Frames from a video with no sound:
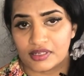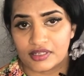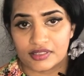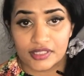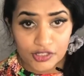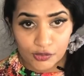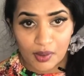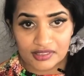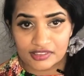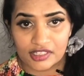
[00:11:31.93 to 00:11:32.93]
6
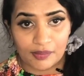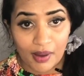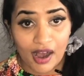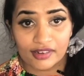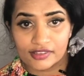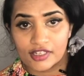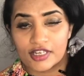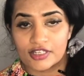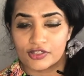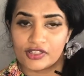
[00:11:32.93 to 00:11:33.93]
months apart,
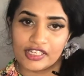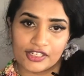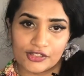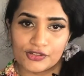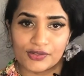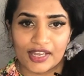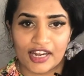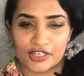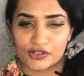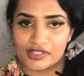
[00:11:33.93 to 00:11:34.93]
so then you can
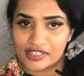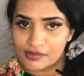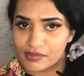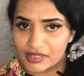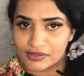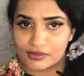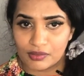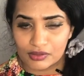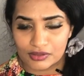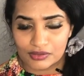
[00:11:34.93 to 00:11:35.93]
actually combine
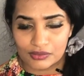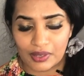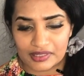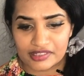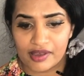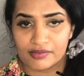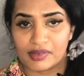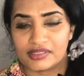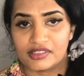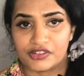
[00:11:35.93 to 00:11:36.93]
those two exams,
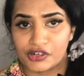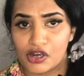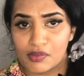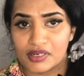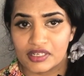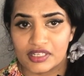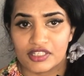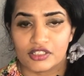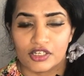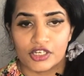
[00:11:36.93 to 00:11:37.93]
but the recommend
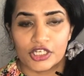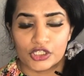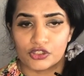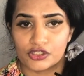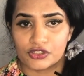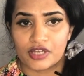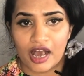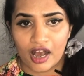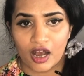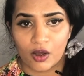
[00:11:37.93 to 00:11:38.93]
is you should
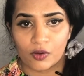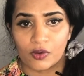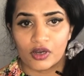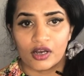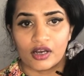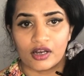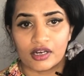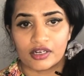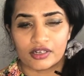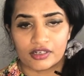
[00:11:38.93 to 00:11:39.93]
have
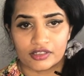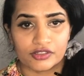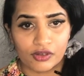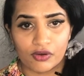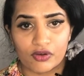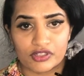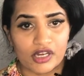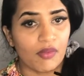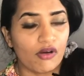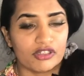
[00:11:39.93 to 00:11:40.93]
scores
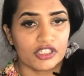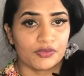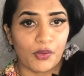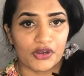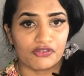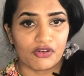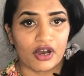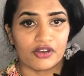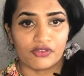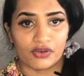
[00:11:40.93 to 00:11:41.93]
above
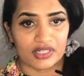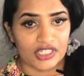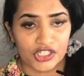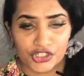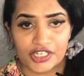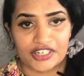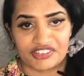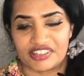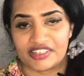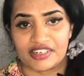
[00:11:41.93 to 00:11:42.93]
6.5 for each
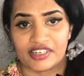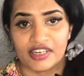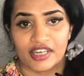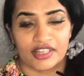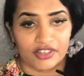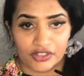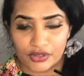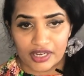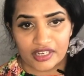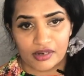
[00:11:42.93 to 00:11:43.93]
category. Then you
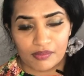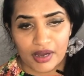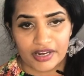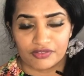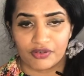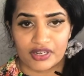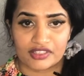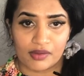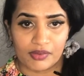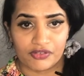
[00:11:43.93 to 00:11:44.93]
can combine. For
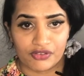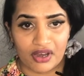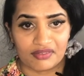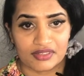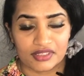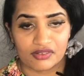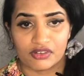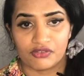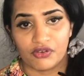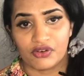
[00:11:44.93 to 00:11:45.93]
example, if you have a 7
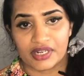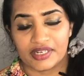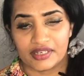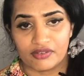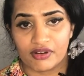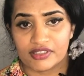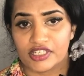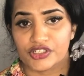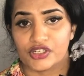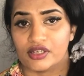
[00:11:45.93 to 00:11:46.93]
for reading in one
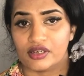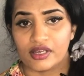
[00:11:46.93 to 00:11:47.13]
section